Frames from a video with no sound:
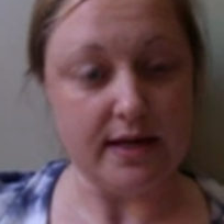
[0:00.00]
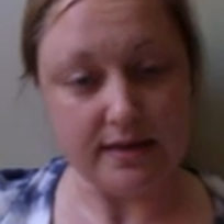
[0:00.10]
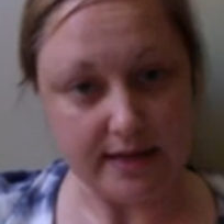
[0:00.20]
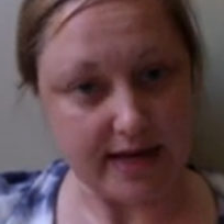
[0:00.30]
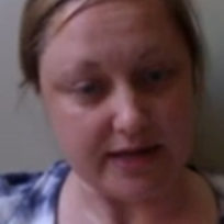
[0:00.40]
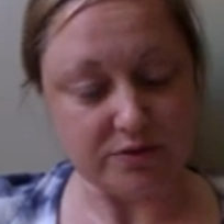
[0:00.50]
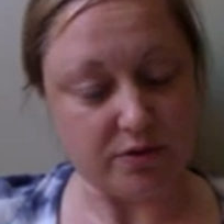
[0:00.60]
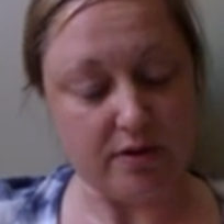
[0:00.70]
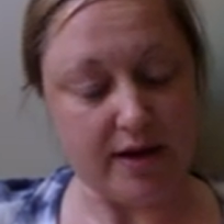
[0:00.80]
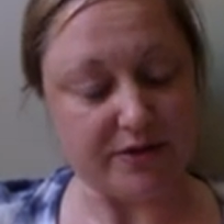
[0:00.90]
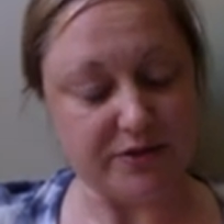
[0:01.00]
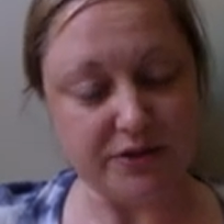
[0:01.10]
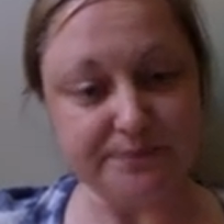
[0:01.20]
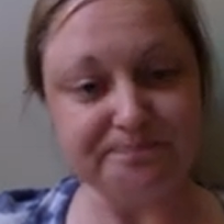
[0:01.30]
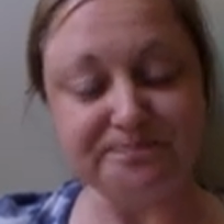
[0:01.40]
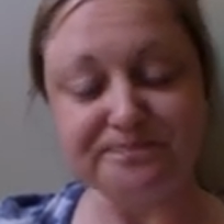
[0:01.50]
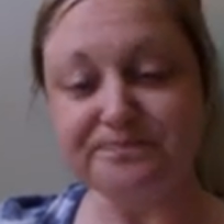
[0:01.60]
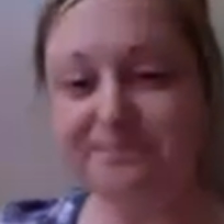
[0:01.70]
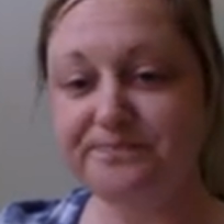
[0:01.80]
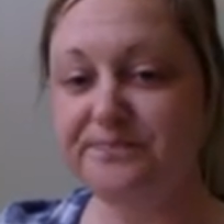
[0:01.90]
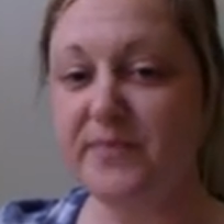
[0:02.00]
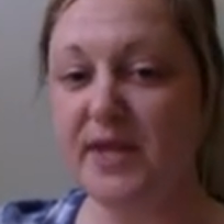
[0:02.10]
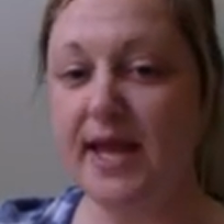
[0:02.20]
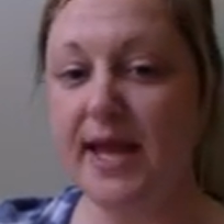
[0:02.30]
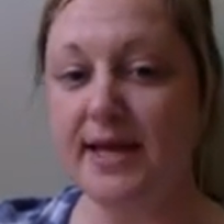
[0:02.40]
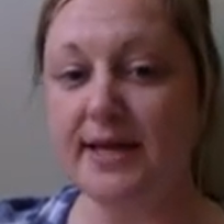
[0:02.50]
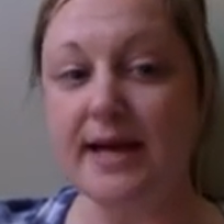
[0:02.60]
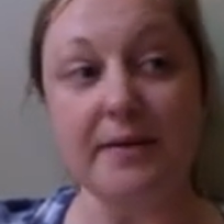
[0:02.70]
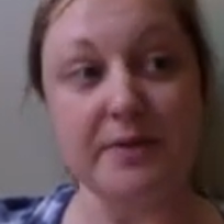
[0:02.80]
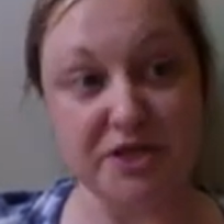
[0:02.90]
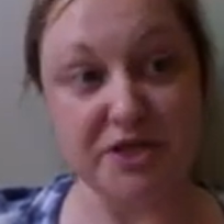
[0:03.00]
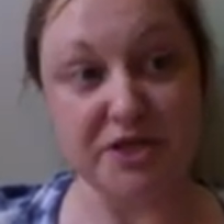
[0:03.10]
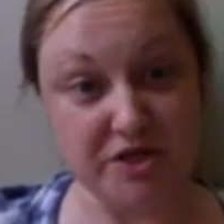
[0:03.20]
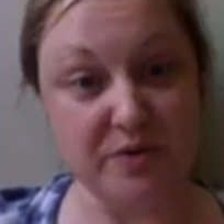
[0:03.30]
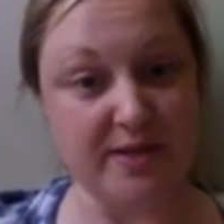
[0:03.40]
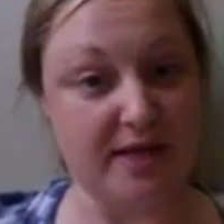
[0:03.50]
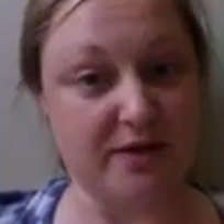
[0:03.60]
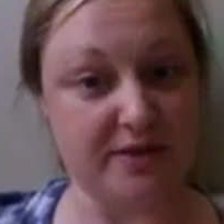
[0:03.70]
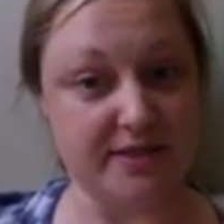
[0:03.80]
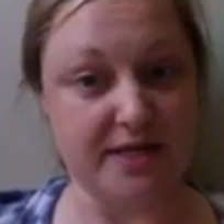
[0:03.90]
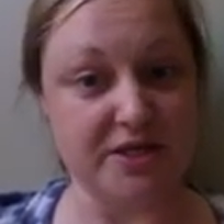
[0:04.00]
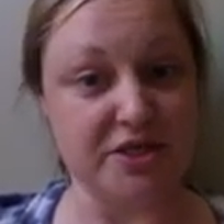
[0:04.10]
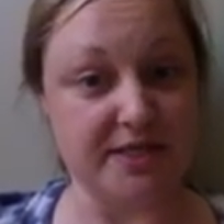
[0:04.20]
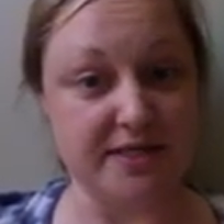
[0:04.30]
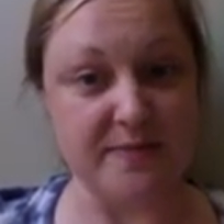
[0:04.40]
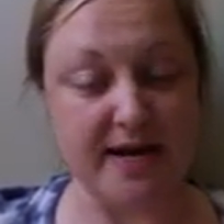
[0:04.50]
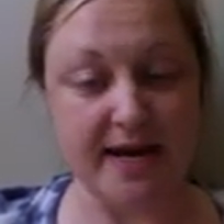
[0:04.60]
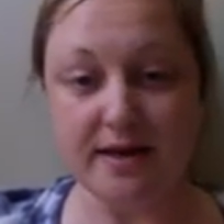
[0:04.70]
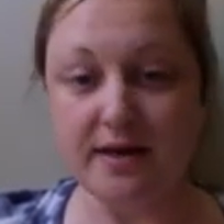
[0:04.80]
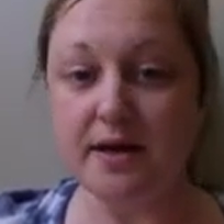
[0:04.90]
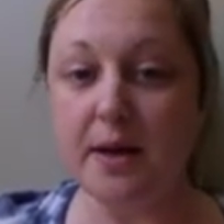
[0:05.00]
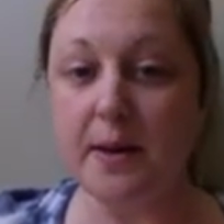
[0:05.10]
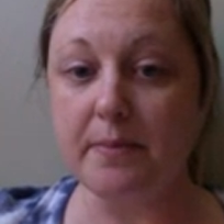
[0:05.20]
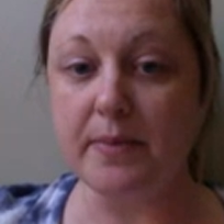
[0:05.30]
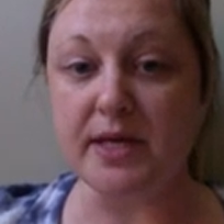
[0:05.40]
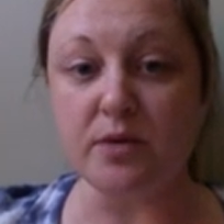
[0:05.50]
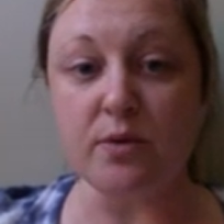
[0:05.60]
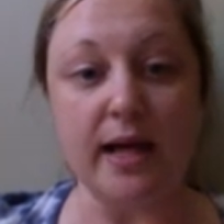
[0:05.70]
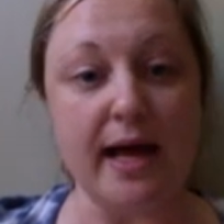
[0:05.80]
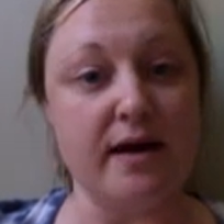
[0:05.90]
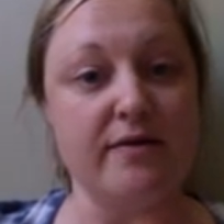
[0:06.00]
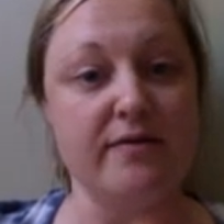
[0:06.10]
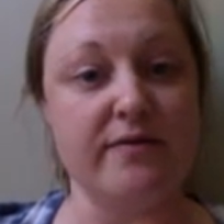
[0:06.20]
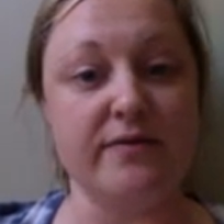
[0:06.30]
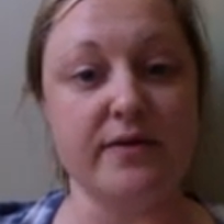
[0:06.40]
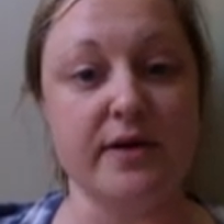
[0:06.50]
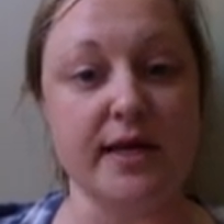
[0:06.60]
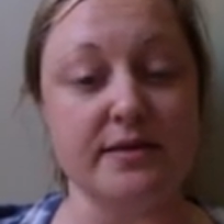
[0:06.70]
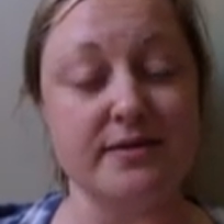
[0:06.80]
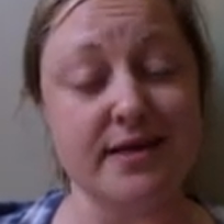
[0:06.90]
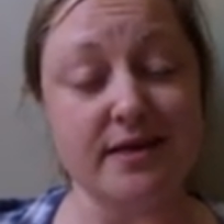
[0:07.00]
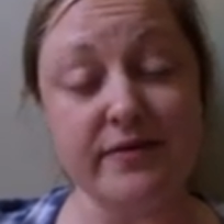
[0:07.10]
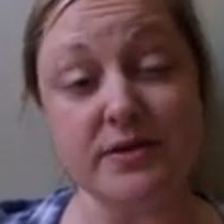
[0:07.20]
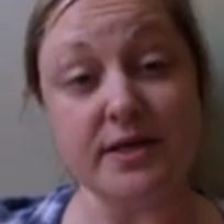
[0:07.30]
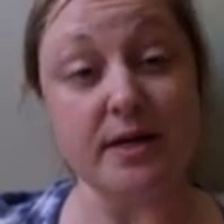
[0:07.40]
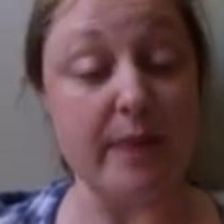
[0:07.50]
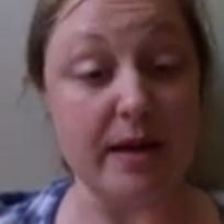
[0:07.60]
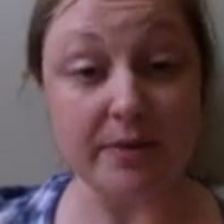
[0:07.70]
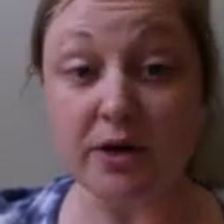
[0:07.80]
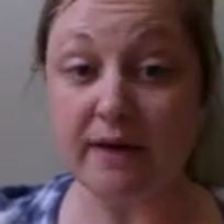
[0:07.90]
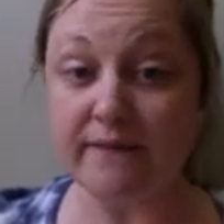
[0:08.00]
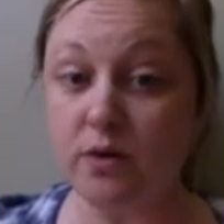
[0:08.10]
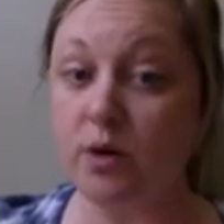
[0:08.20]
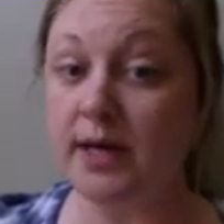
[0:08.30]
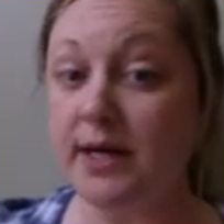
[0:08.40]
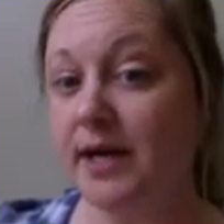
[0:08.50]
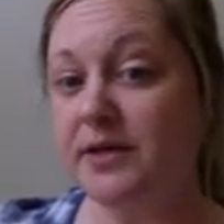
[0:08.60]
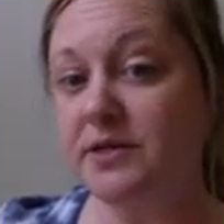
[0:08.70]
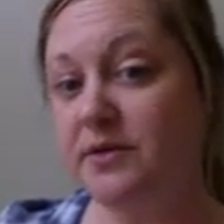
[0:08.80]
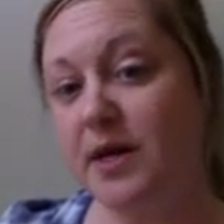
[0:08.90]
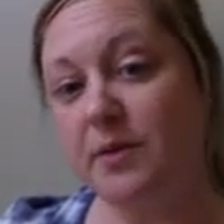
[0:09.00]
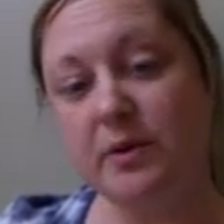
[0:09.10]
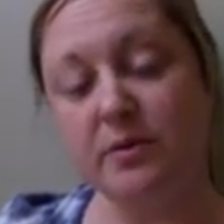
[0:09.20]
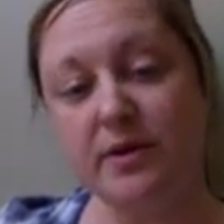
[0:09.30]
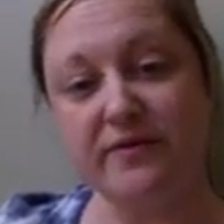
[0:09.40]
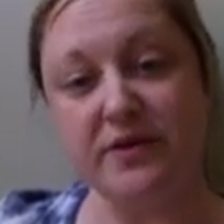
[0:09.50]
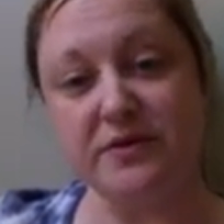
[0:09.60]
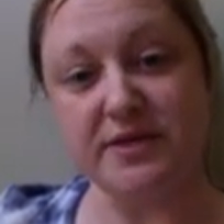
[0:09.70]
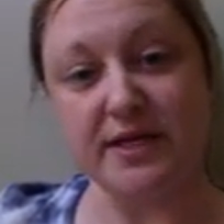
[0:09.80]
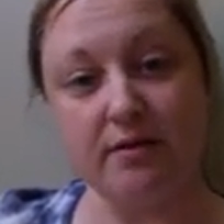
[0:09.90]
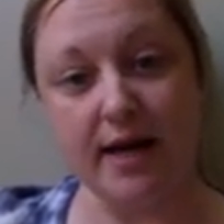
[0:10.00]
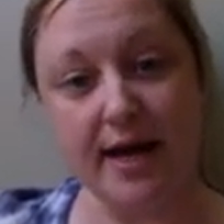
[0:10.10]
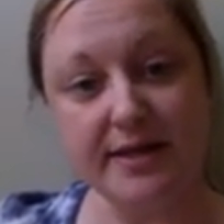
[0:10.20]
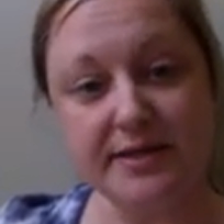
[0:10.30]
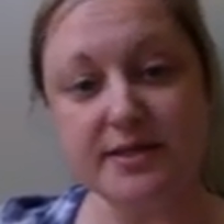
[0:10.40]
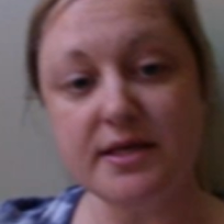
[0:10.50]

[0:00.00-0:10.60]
the actual classroom. And I'm going to show you what that looks like in just a minute. But you will have it, instead of using a paper graphic organizer that we would have used in class,